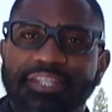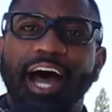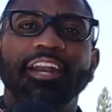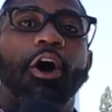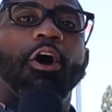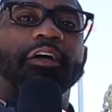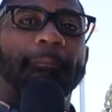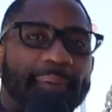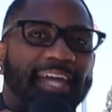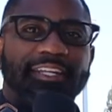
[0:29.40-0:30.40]
not all
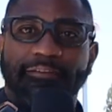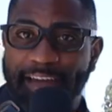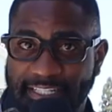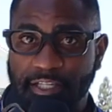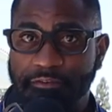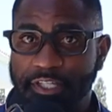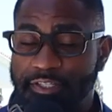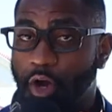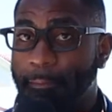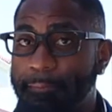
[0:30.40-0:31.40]
competitive
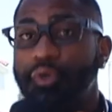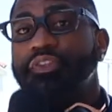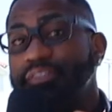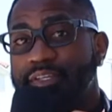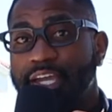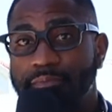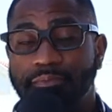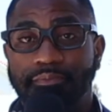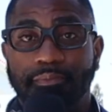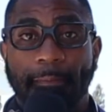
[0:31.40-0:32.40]
activities are built the same.
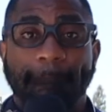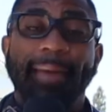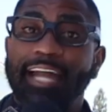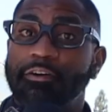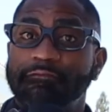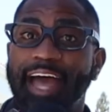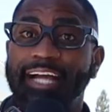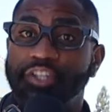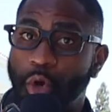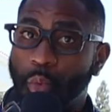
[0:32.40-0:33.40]
Matter of
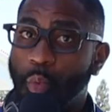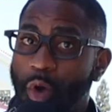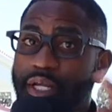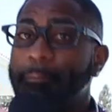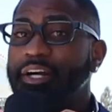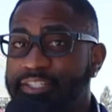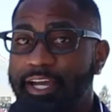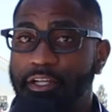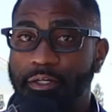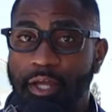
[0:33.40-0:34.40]
fact, one in
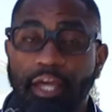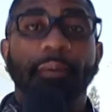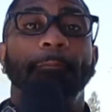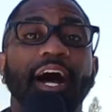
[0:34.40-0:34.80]
particular could